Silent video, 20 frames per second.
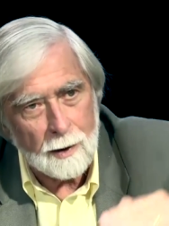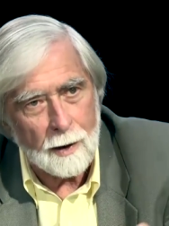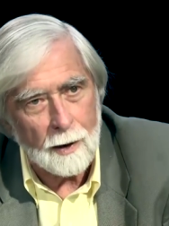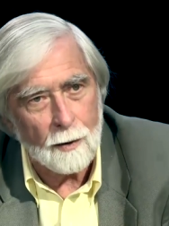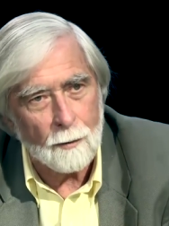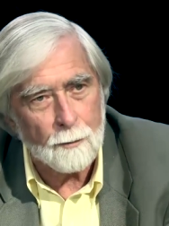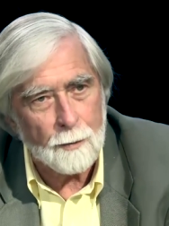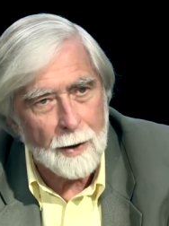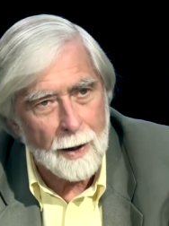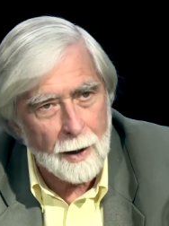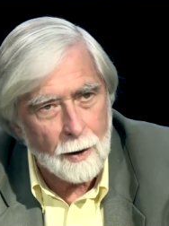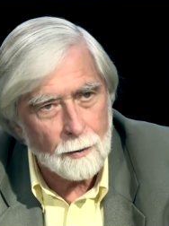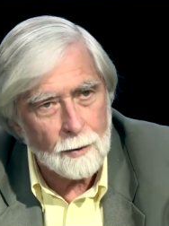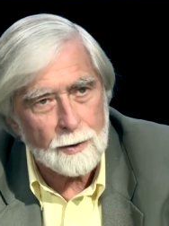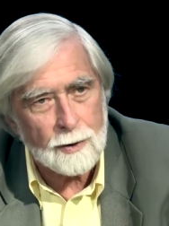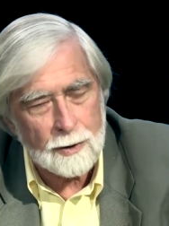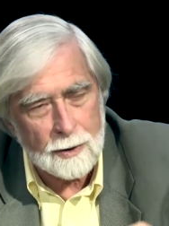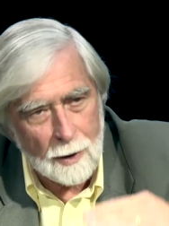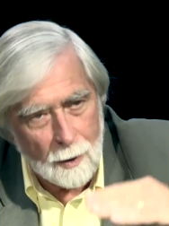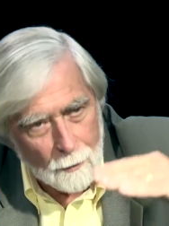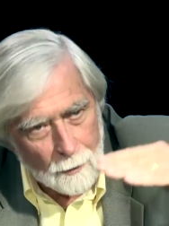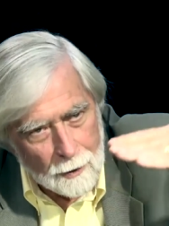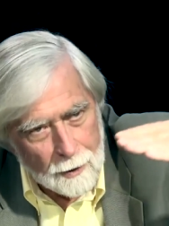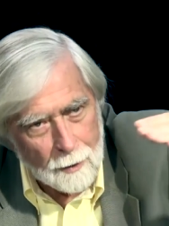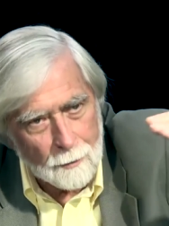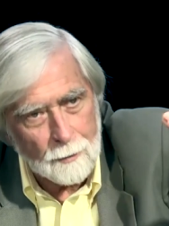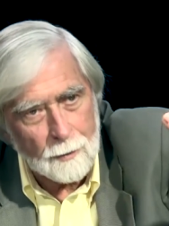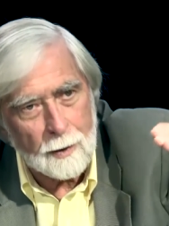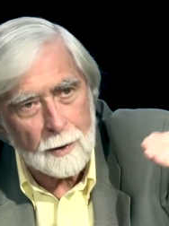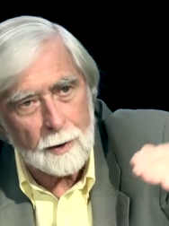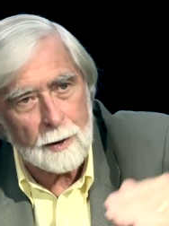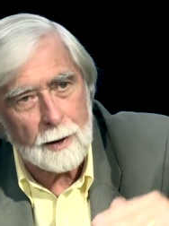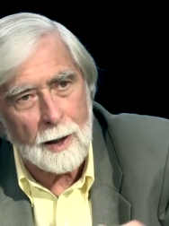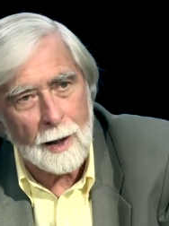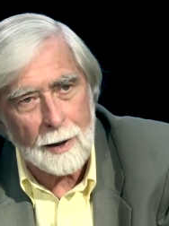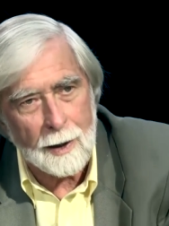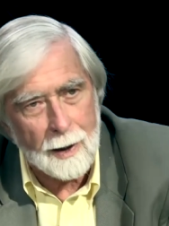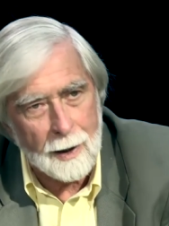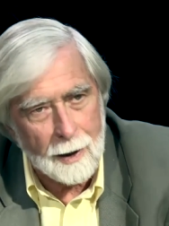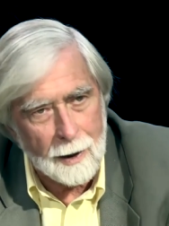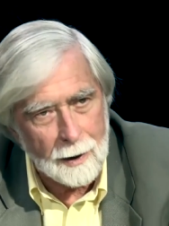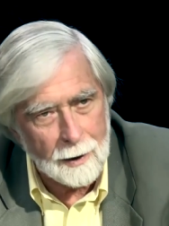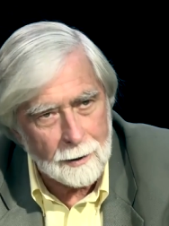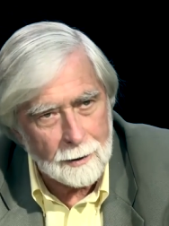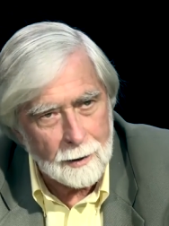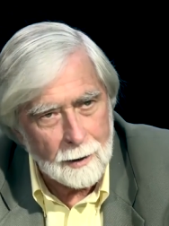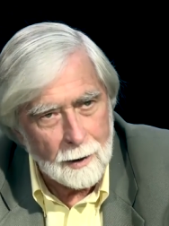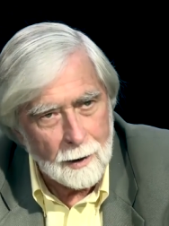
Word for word: of power, some of them got ahead,